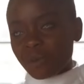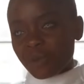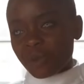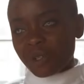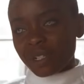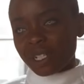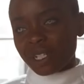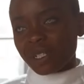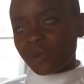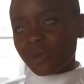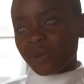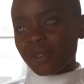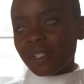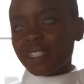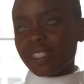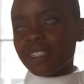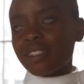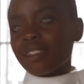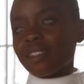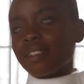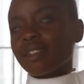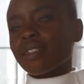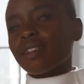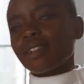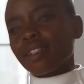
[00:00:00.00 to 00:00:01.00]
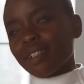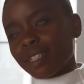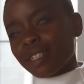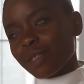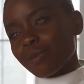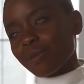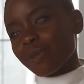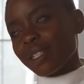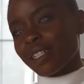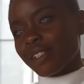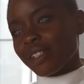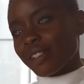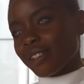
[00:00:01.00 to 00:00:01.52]
point was clearly
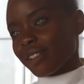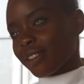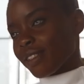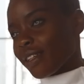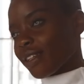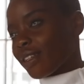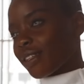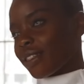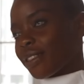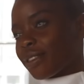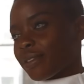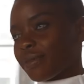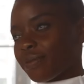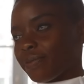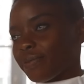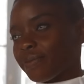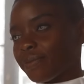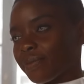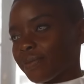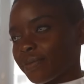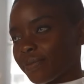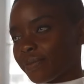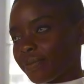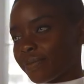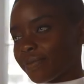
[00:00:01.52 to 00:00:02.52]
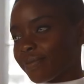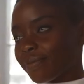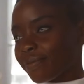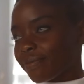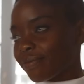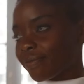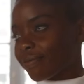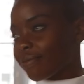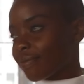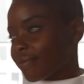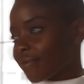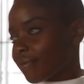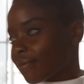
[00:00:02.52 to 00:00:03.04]
beginner's luck.
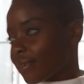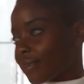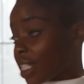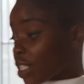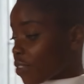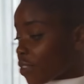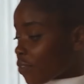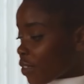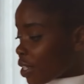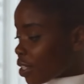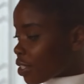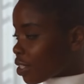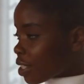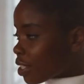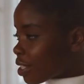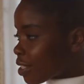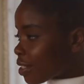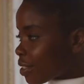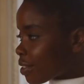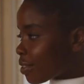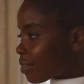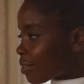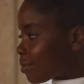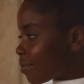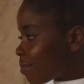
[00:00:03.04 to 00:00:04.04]
Let's finish this.